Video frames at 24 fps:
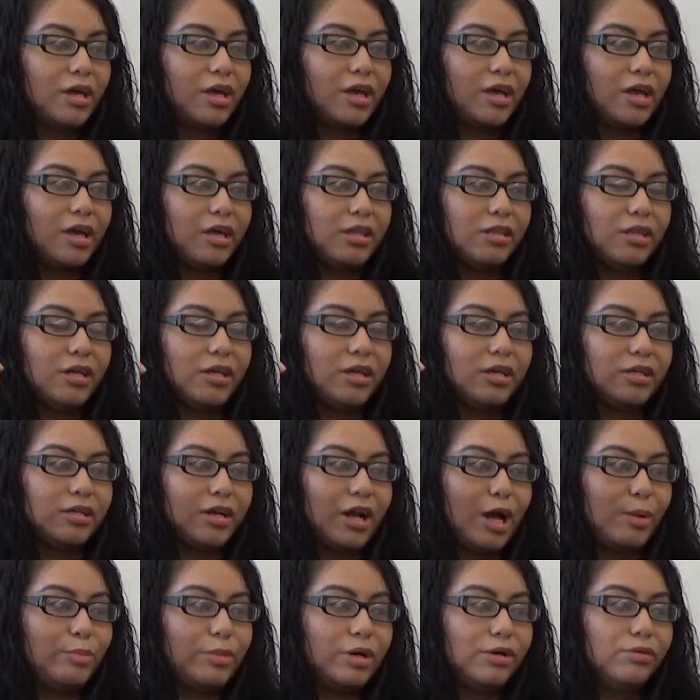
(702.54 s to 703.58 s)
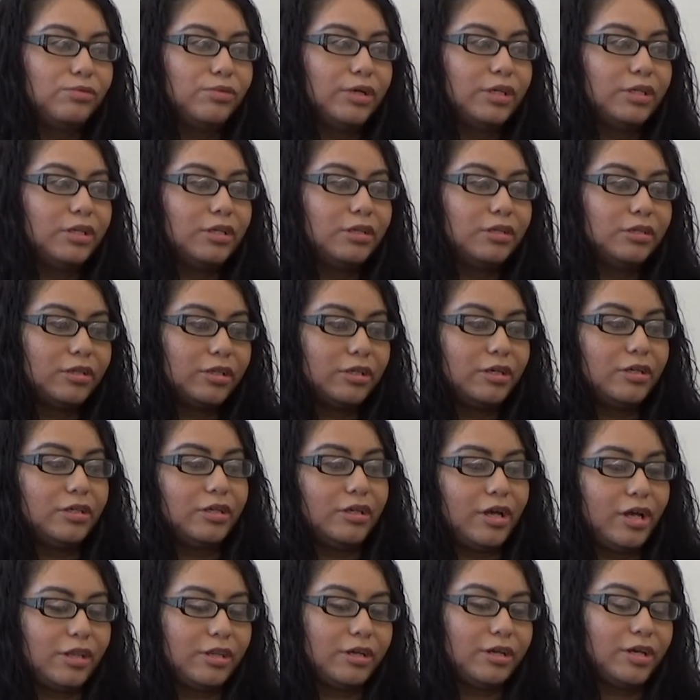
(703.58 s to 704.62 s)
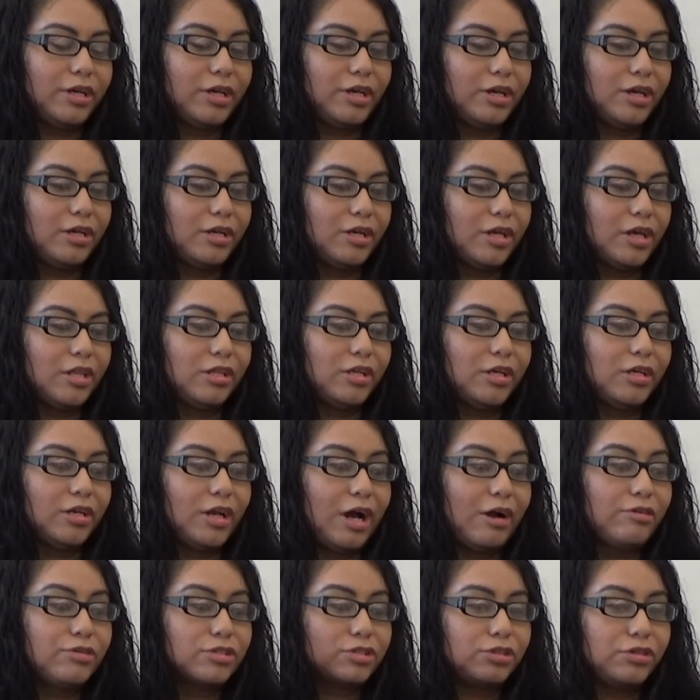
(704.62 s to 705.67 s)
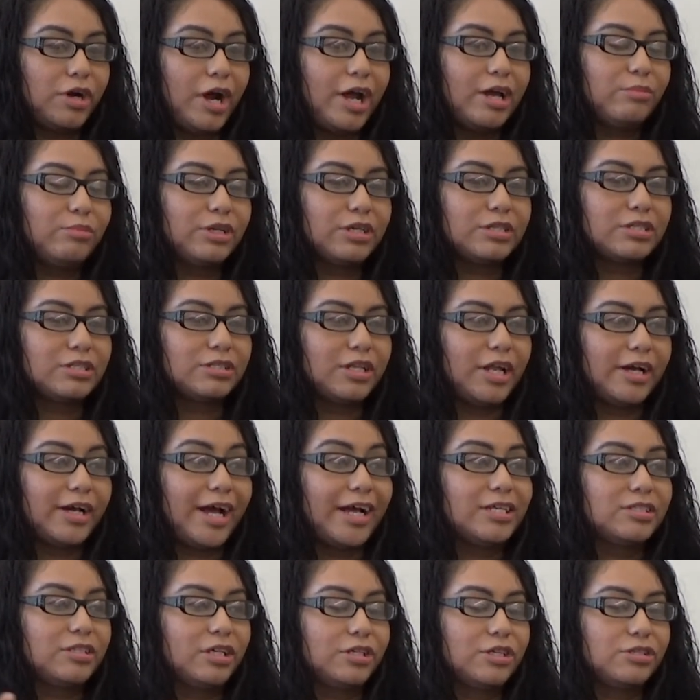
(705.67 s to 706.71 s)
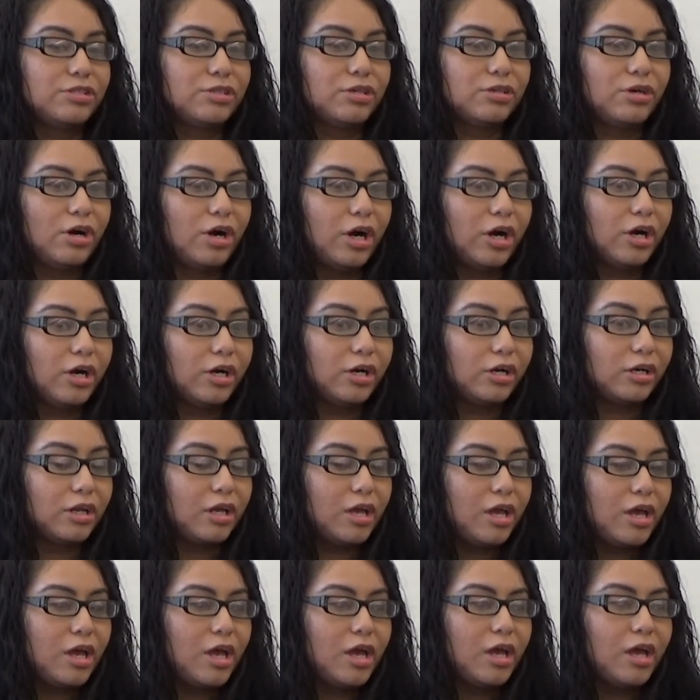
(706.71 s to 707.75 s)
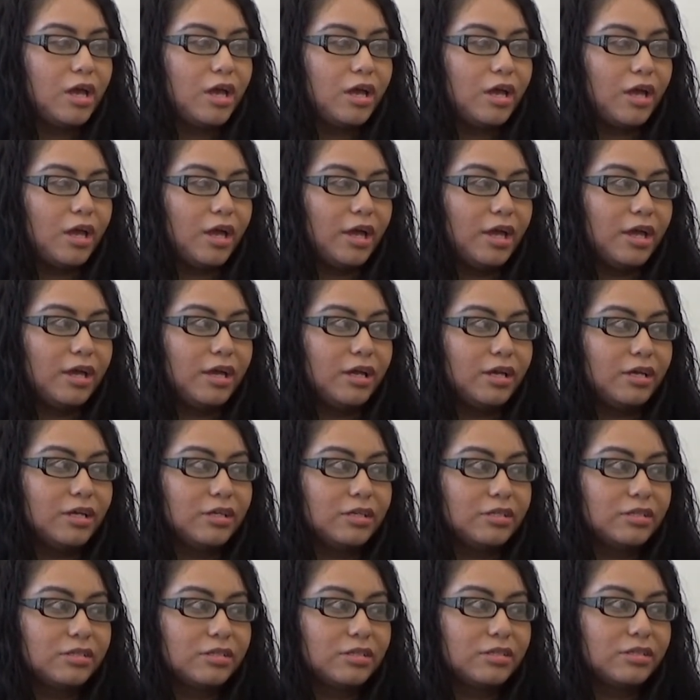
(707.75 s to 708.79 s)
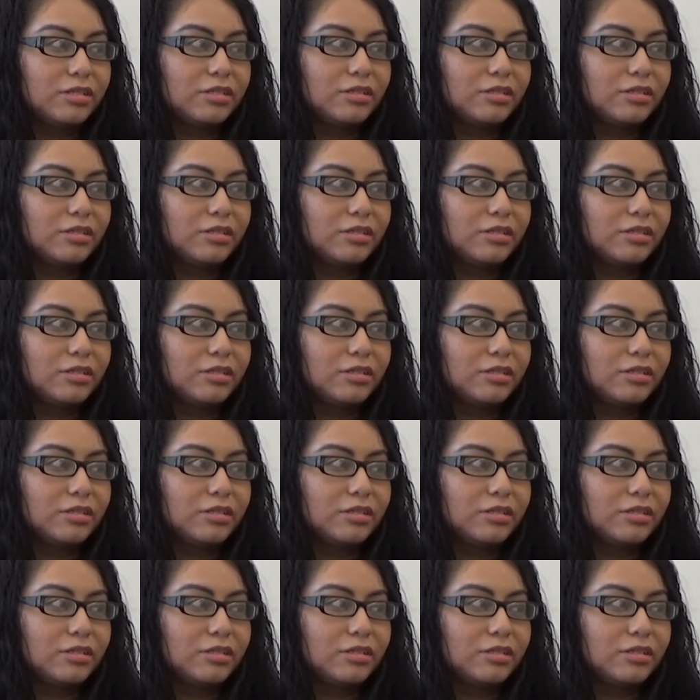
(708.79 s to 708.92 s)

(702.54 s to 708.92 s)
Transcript: and then I'm on one end, they're on the other end, and then I was crying because it's like I studied so hard, and